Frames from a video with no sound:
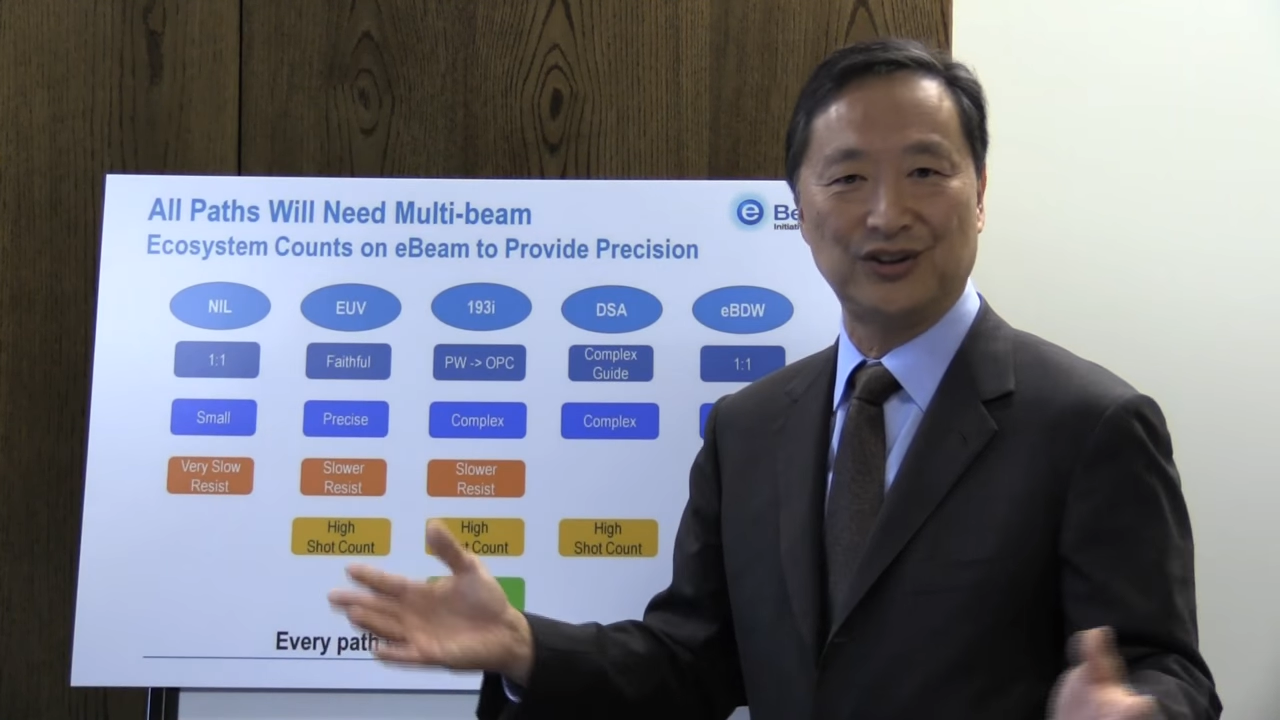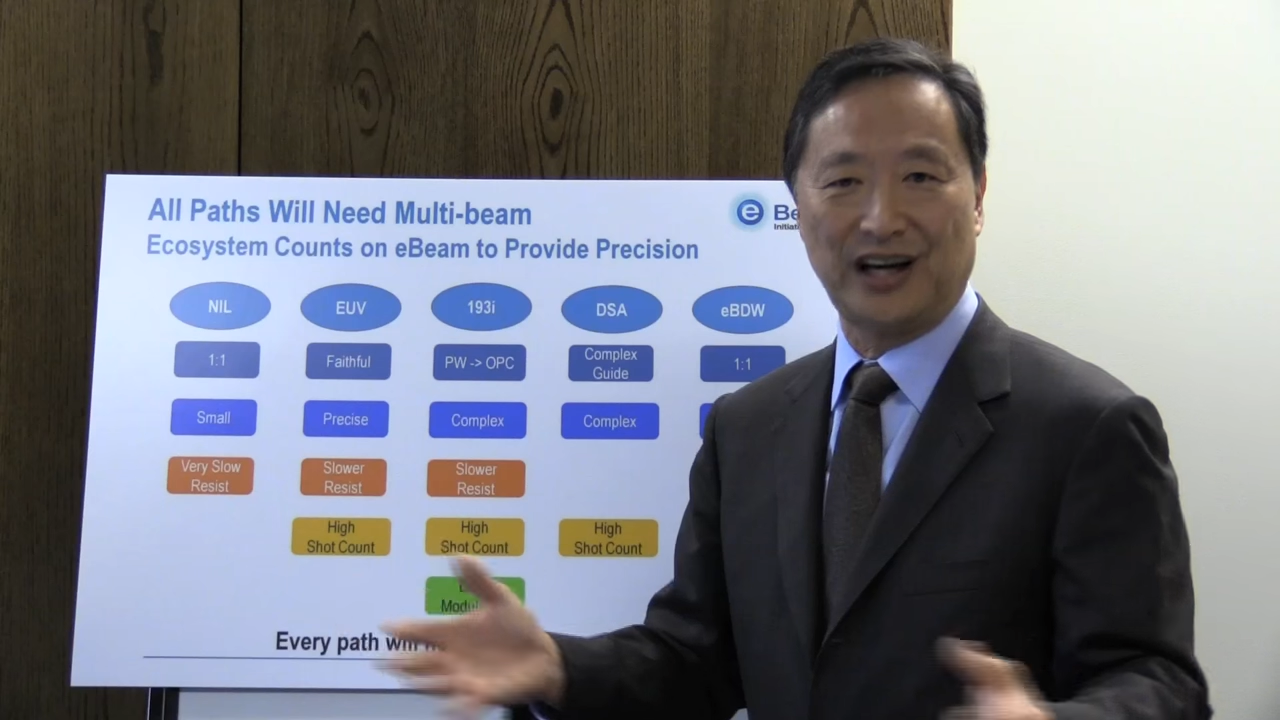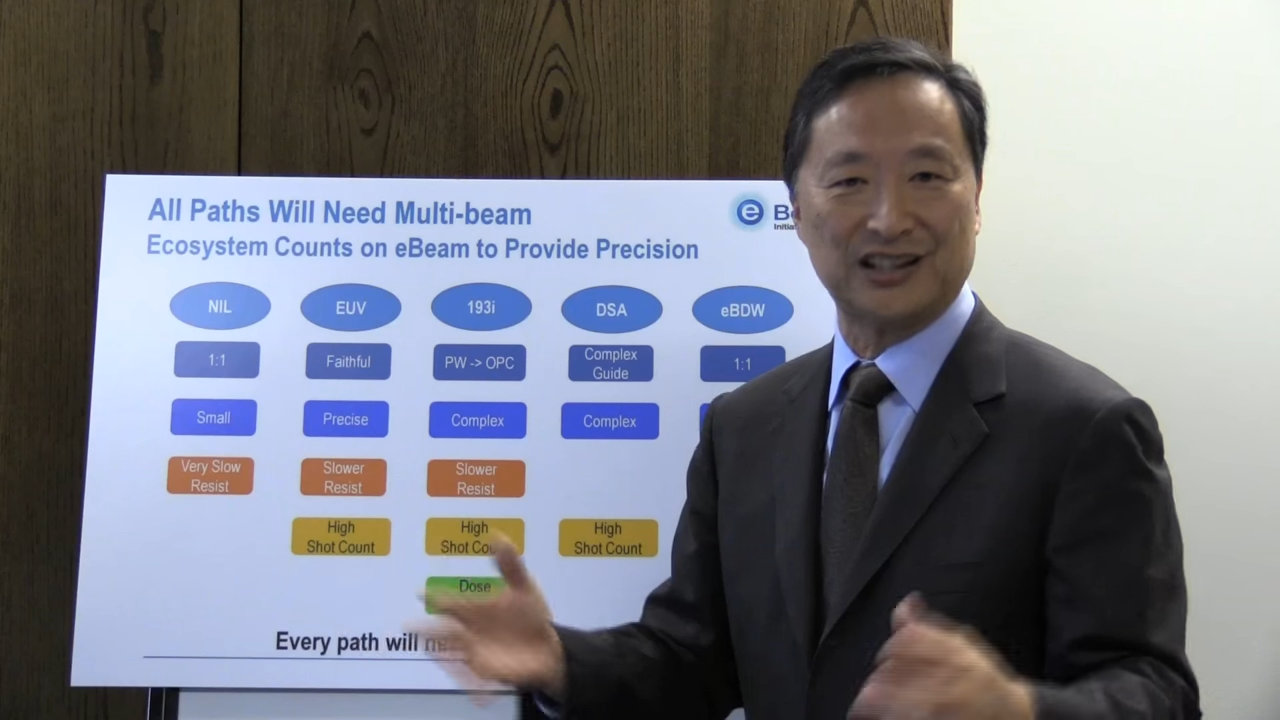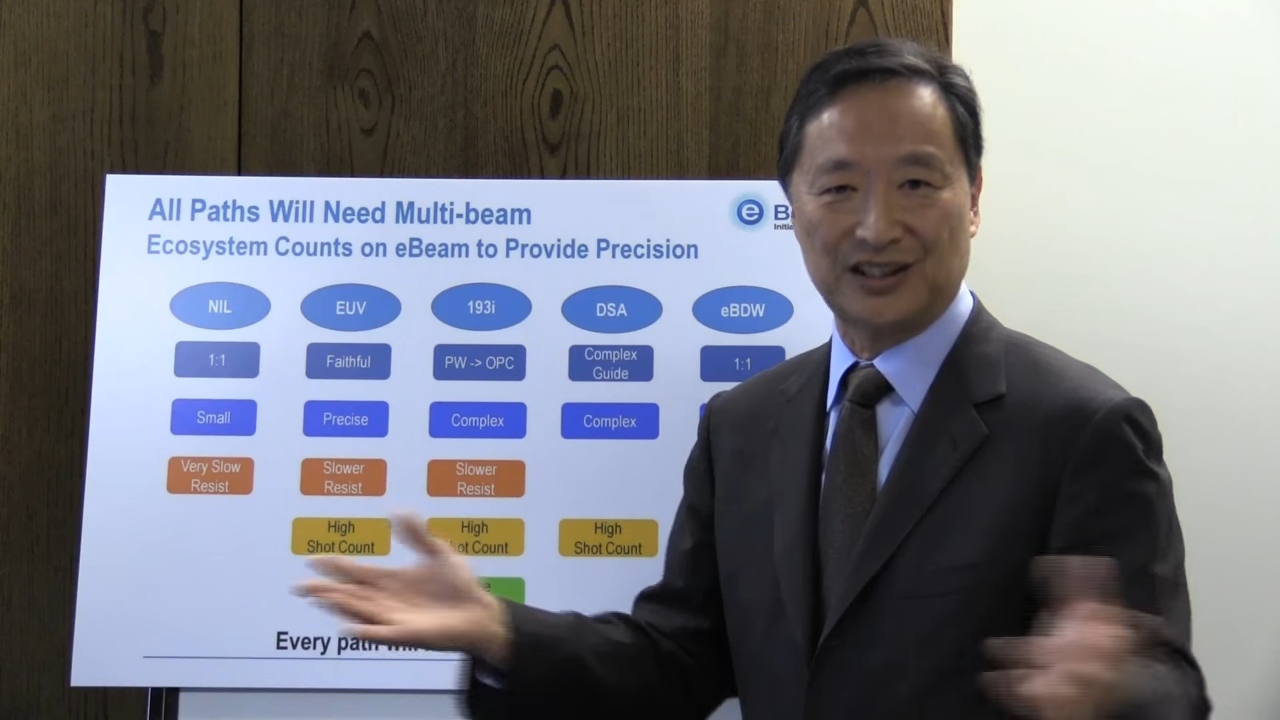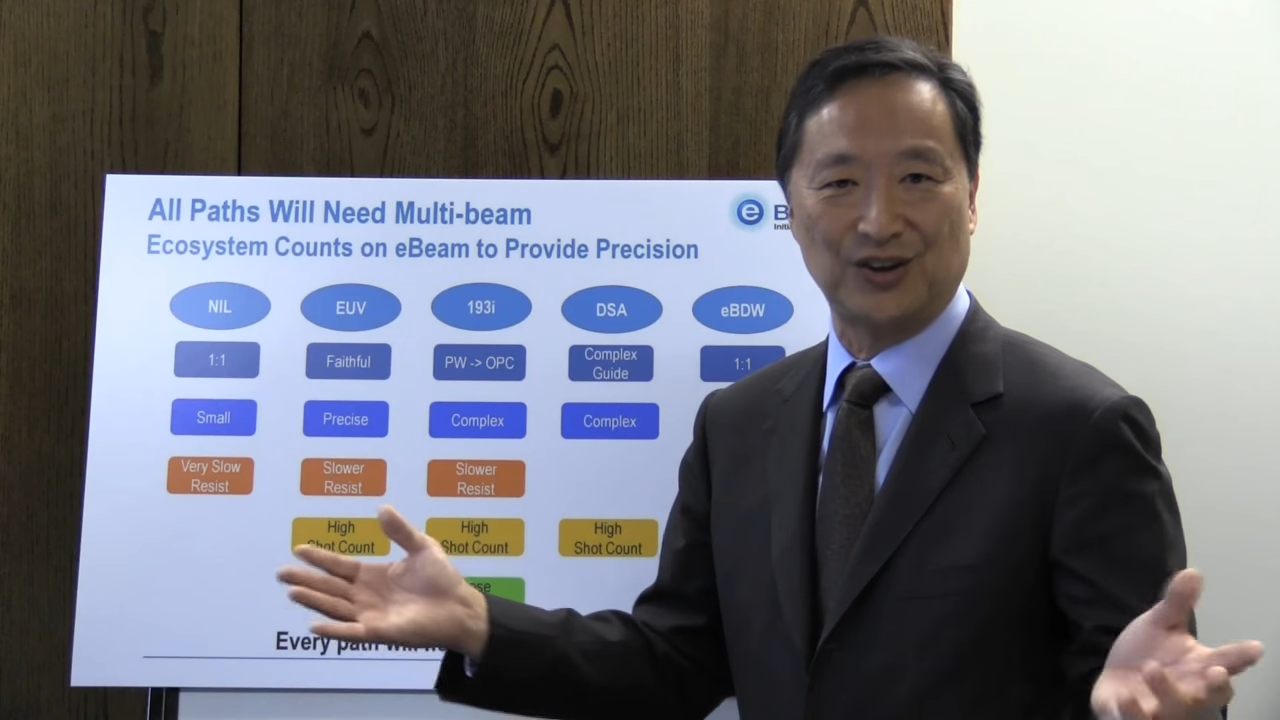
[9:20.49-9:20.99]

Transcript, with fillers: last a